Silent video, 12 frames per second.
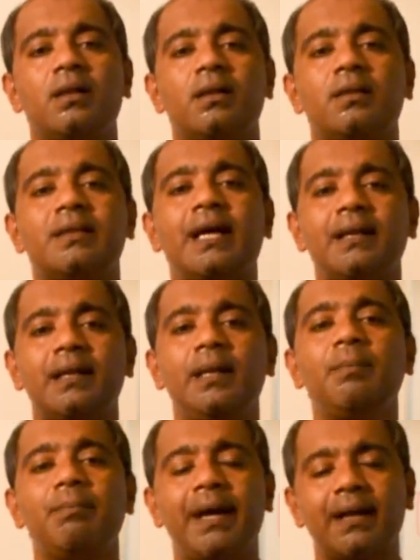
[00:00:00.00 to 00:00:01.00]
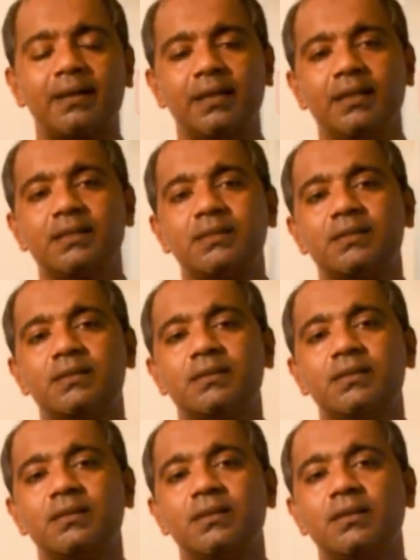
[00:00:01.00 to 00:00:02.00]
that impact is
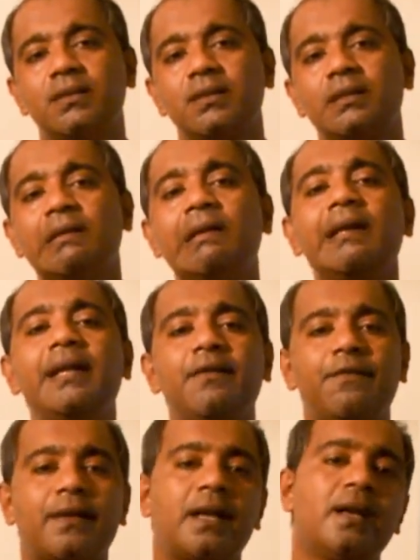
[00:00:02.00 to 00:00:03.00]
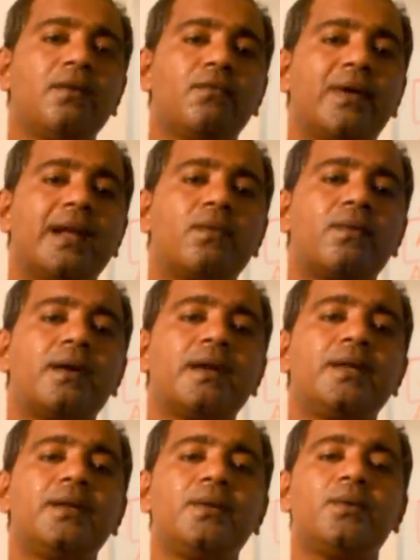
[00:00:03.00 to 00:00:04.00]
different whenever
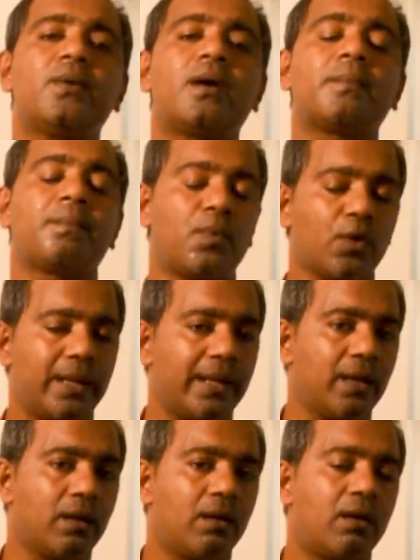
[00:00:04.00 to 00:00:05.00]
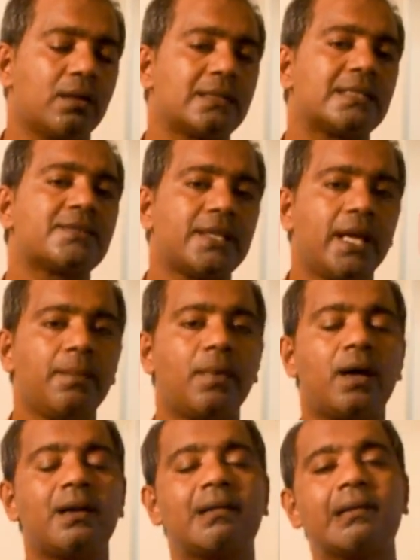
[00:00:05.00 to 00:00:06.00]
you are putting on the same
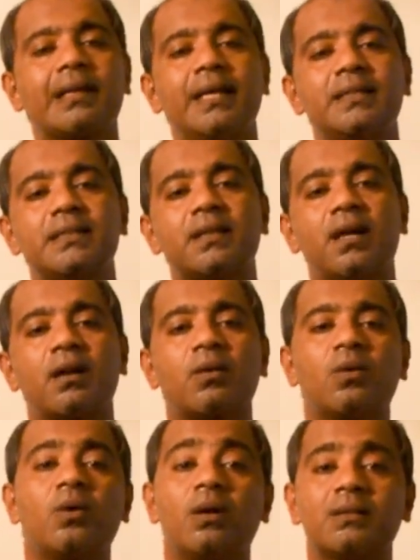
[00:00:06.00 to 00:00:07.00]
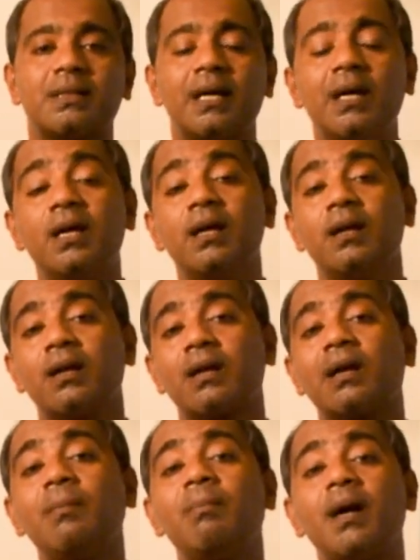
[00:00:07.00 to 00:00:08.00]
100 kg cargo on the
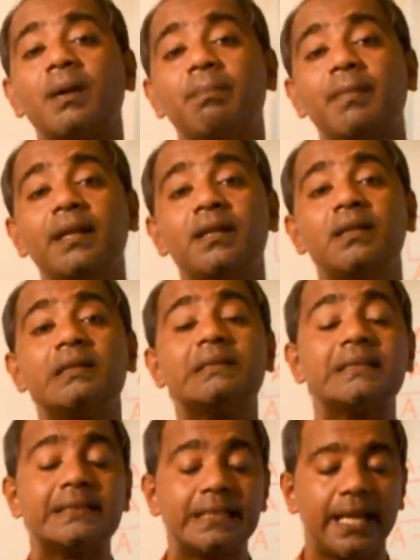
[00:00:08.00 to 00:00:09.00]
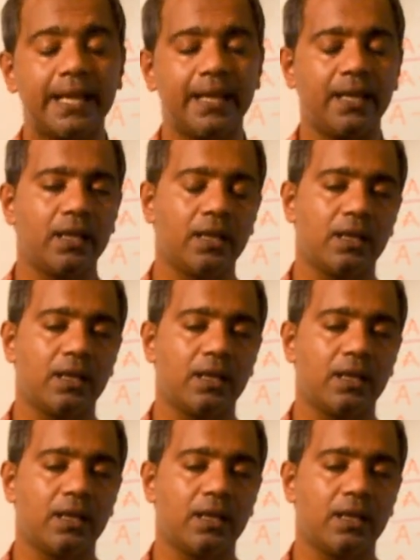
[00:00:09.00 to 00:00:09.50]
compartment 3.